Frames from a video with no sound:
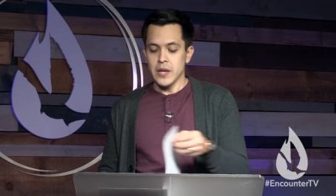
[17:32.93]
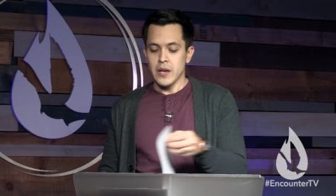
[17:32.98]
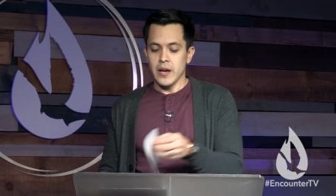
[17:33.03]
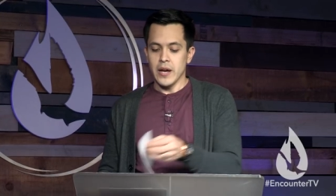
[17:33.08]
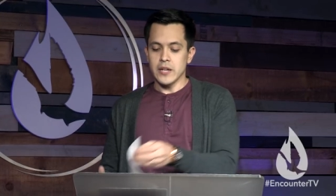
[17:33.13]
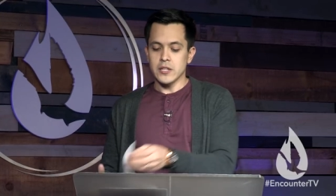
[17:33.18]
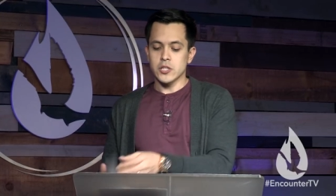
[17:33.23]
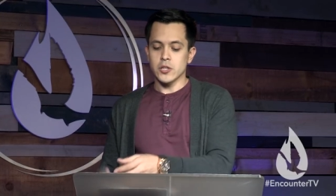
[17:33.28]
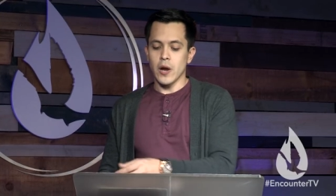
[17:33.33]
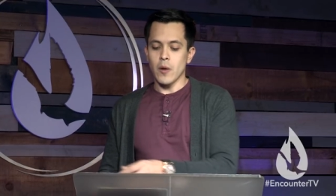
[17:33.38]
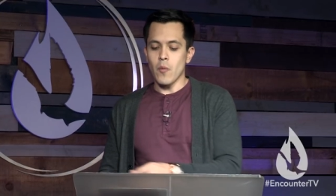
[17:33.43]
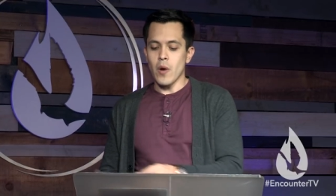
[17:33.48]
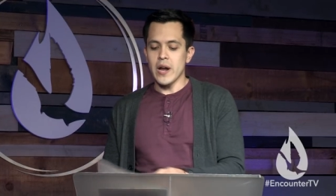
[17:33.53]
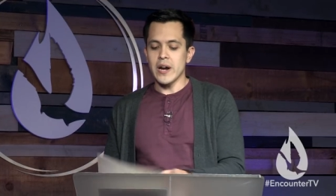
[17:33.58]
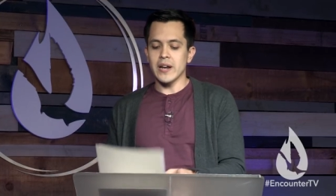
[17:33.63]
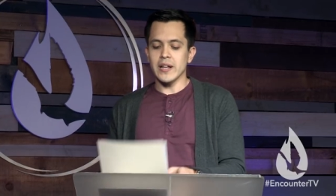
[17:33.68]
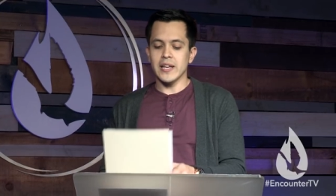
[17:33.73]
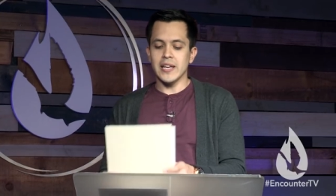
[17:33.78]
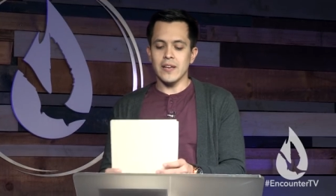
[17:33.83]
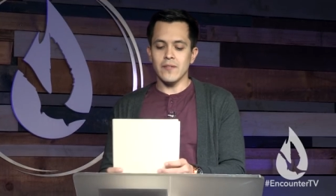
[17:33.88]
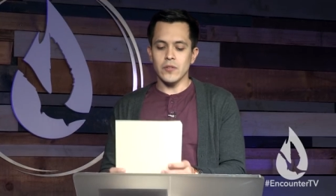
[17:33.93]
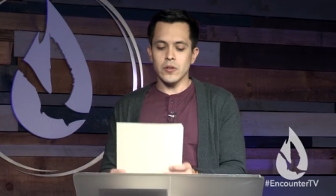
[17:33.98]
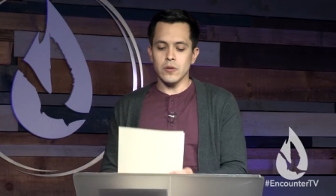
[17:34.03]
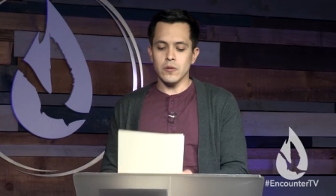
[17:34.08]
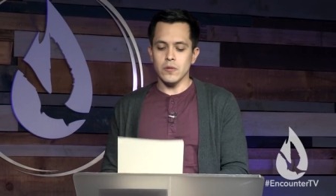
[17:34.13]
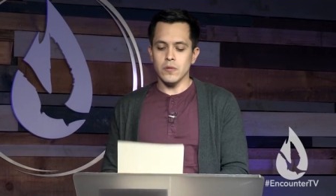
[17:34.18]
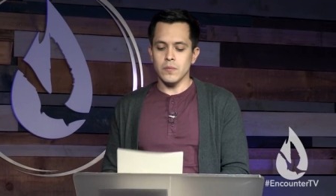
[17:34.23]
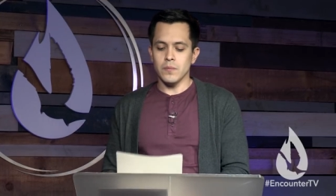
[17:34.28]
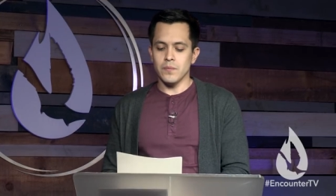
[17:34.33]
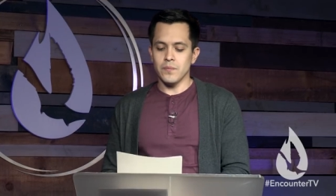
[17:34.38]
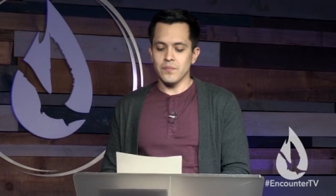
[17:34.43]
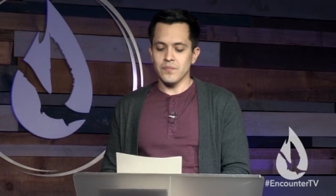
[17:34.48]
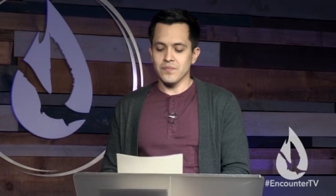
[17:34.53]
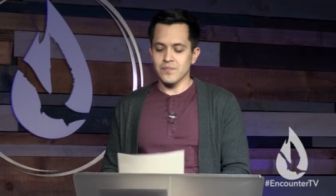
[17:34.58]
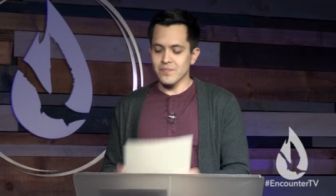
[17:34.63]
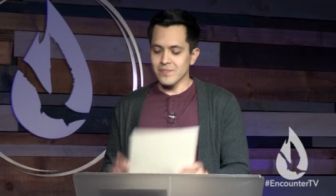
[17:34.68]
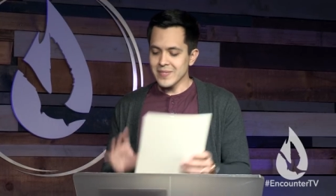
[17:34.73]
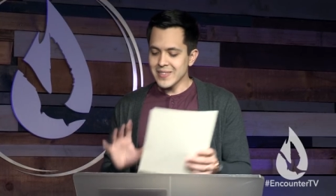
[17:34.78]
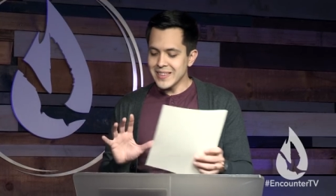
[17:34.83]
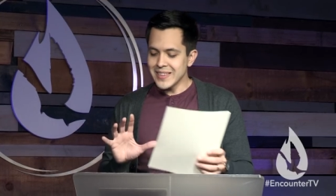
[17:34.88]
And so I wanted to give you
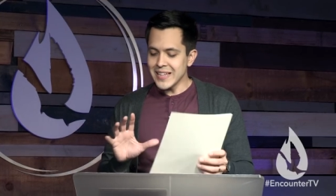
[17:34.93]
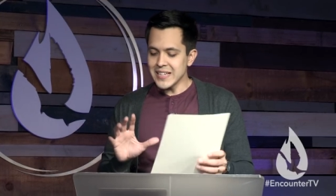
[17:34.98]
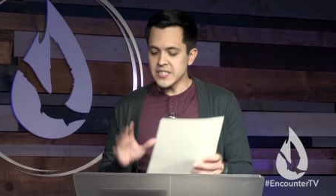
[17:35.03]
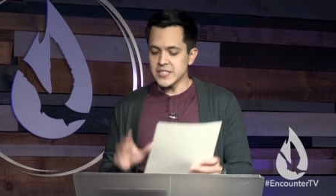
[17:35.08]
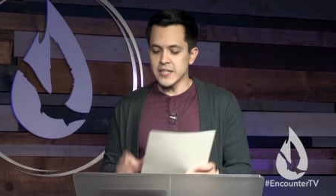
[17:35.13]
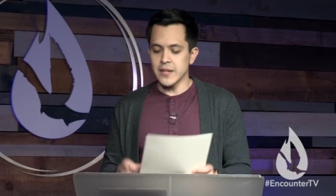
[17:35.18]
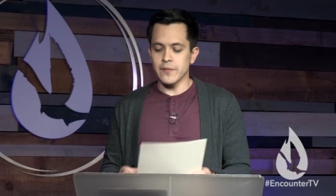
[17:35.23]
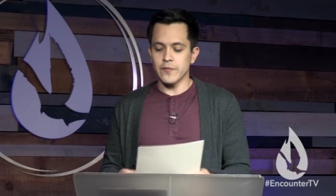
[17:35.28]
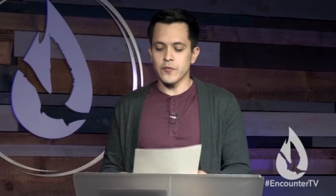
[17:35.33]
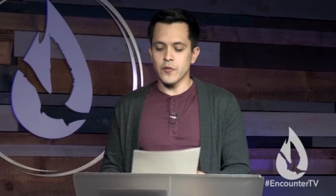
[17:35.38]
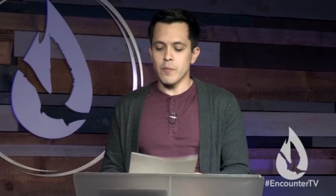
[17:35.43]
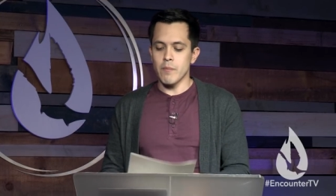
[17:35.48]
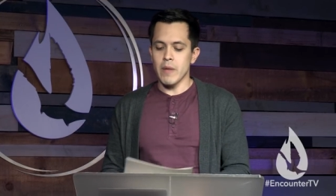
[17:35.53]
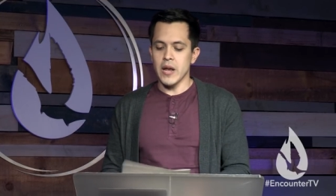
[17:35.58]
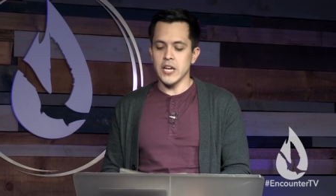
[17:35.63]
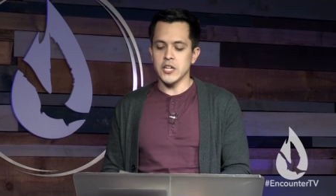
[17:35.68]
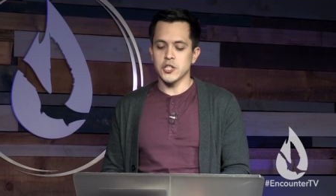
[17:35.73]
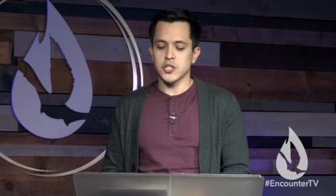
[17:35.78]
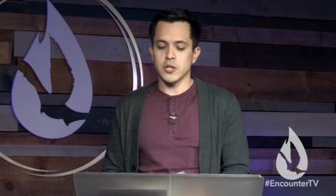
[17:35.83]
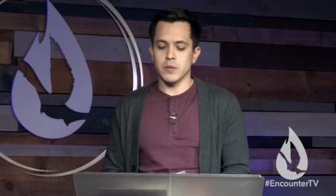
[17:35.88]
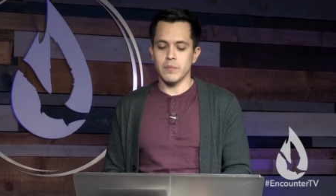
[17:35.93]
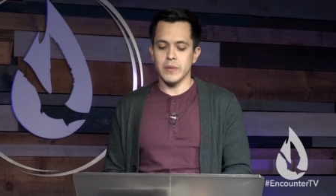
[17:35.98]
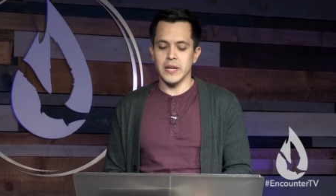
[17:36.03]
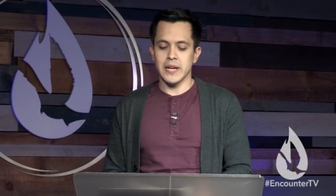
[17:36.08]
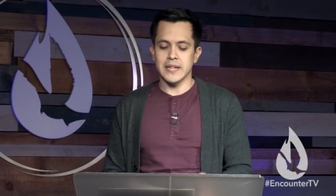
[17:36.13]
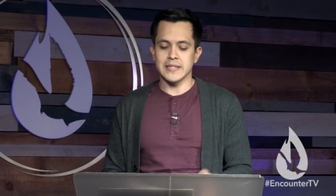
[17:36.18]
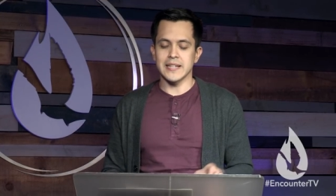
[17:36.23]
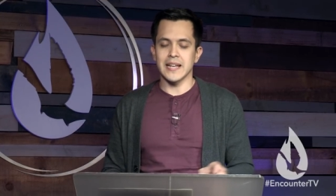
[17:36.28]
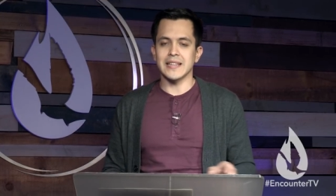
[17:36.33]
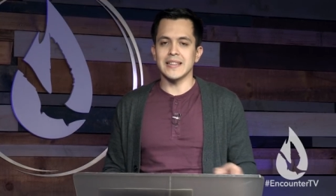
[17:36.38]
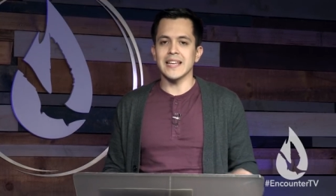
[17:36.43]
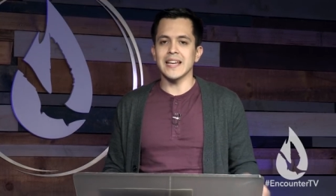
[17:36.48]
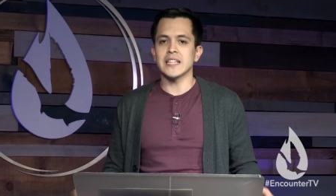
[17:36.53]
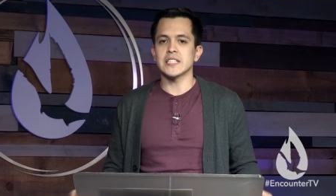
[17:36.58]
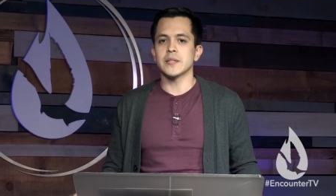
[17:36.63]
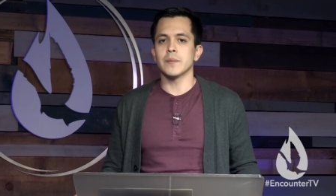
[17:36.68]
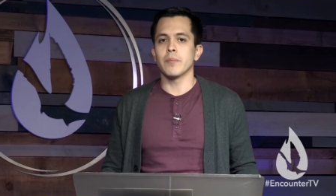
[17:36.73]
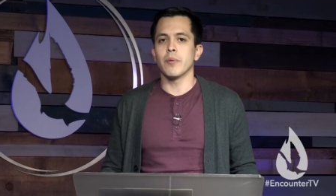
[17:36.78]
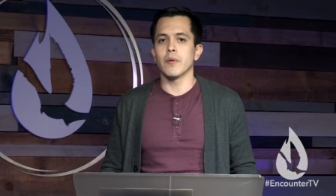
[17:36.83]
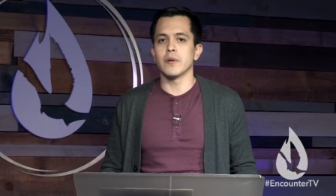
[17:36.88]
this information because I think it's
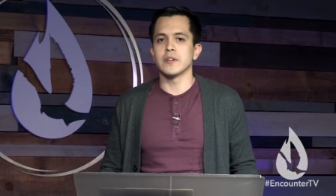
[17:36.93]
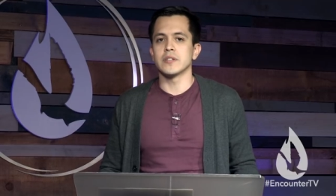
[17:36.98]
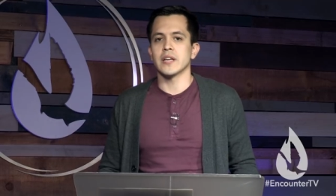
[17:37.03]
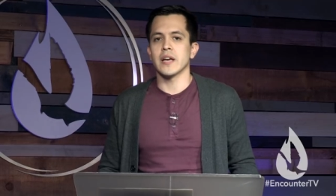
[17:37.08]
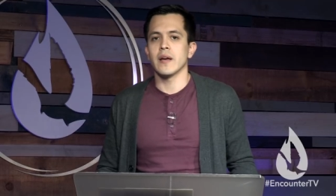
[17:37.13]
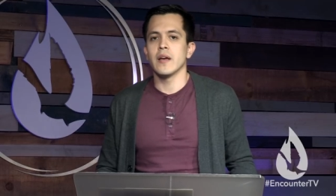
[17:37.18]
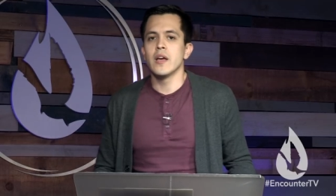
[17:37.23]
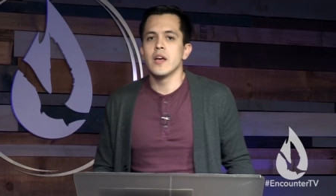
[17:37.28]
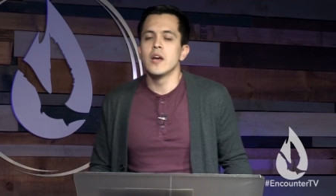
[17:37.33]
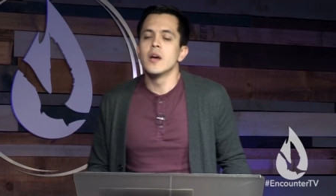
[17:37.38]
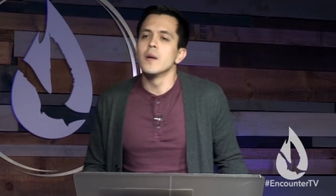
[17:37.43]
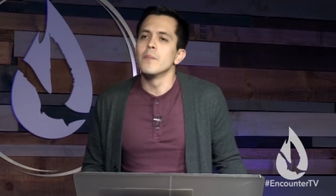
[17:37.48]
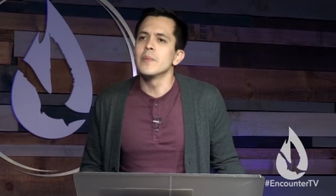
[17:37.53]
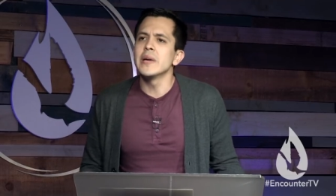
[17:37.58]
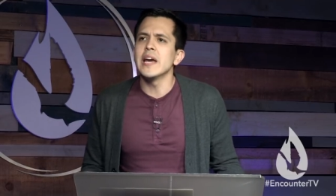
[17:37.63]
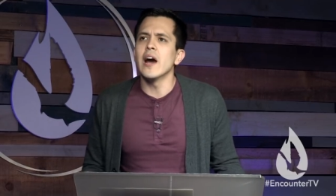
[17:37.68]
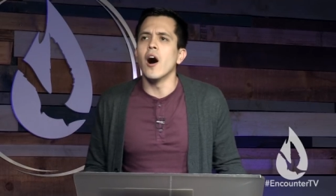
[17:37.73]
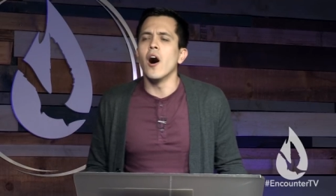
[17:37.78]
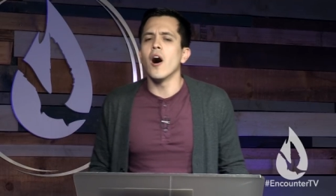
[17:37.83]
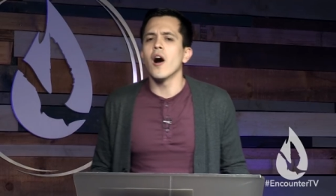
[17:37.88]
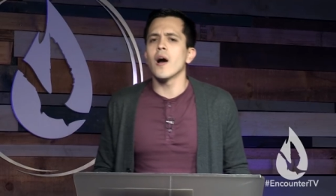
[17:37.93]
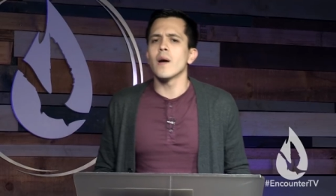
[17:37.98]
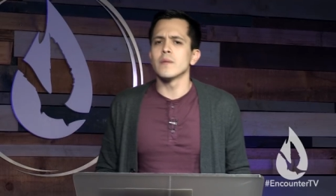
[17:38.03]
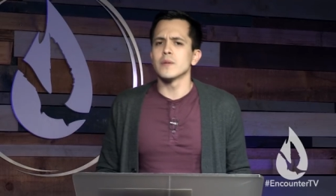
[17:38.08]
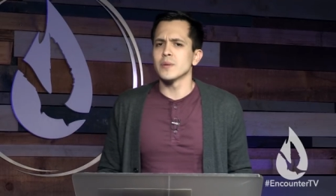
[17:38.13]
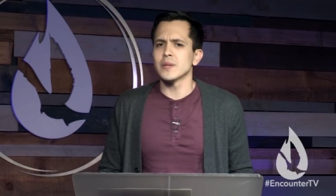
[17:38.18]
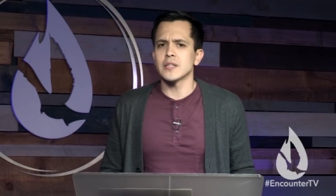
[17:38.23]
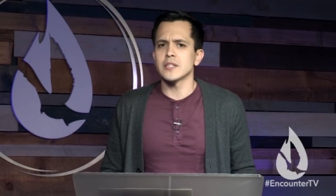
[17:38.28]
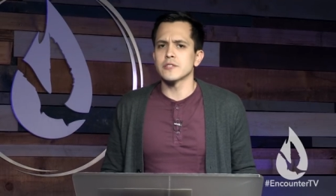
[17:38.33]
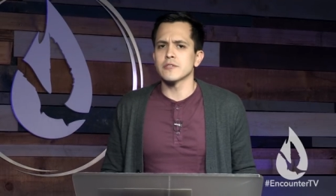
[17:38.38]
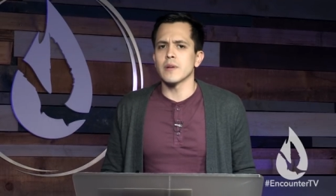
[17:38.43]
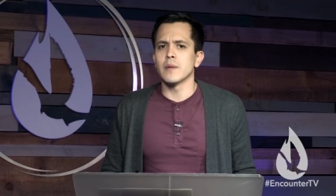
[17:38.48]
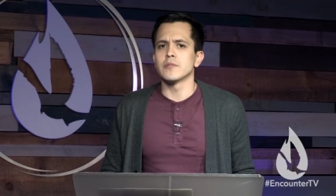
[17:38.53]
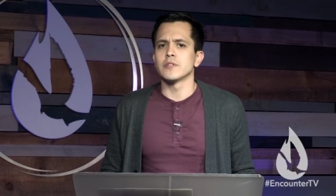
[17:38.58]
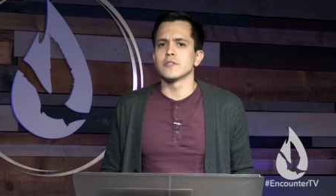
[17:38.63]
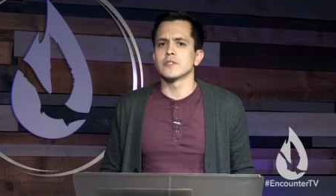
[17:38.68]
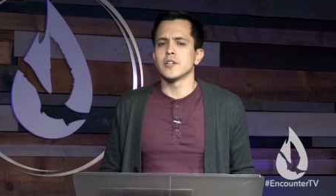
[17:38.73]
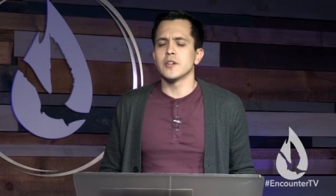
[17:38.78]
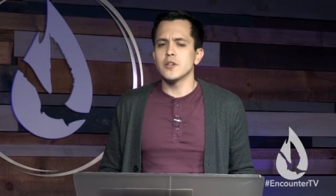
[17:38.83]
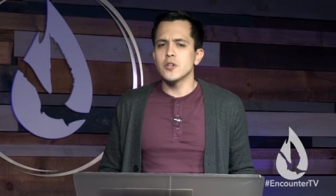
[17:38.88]
important to be armed with the scripture,
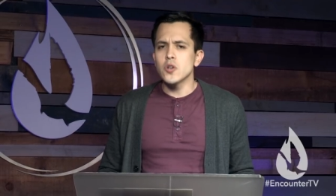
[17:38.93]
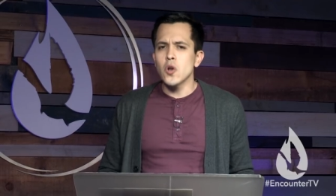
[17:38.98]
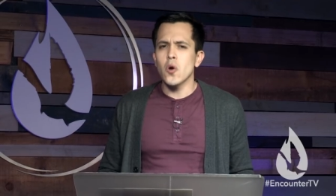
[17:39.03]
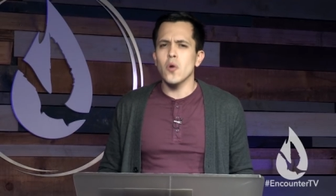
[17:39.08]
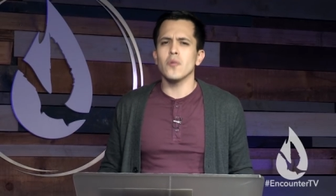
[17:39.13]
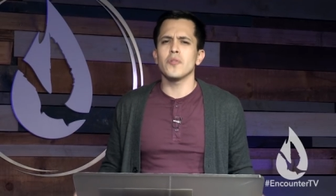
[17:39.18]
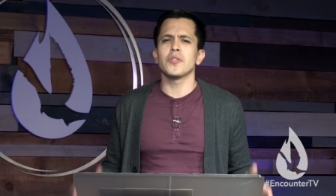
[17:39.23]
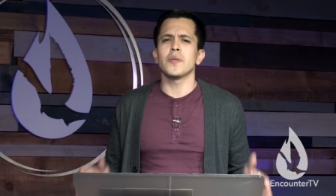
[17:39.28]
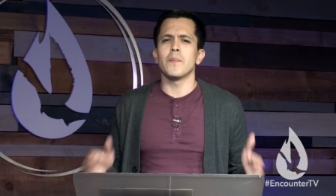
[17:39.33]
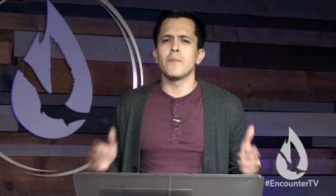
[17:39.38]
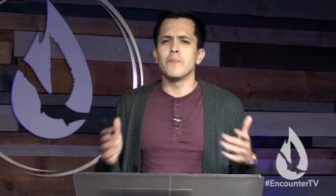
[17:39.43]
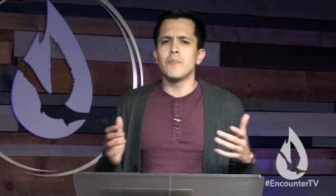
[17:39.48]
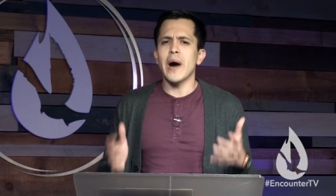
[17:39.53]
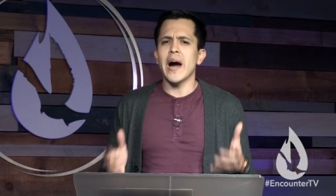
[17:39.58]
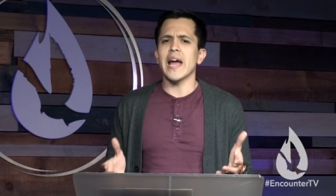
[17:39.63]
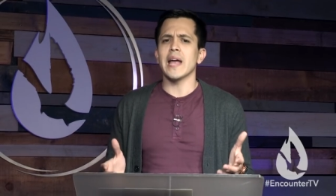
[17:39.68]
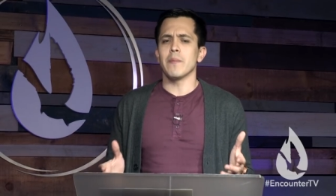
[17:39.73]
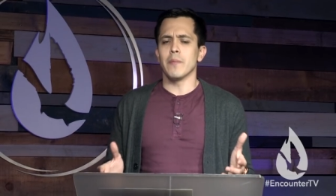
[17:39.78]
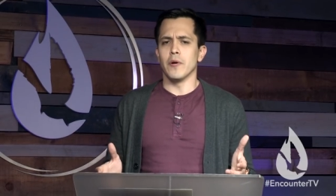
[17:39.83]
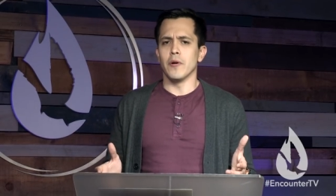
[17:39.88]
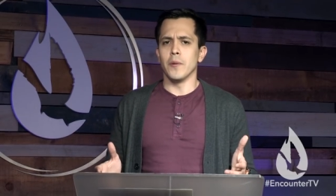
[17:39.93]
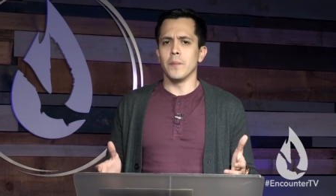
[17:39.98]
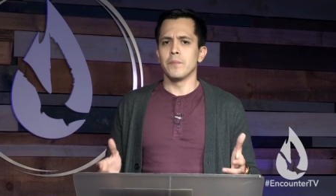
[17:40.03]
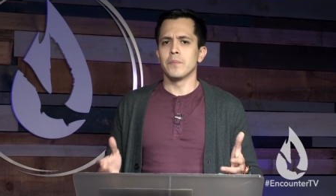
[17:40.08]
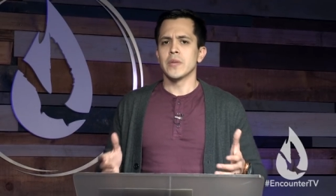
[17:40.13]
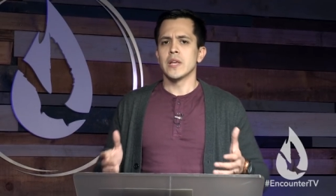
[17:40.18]
to know the Bible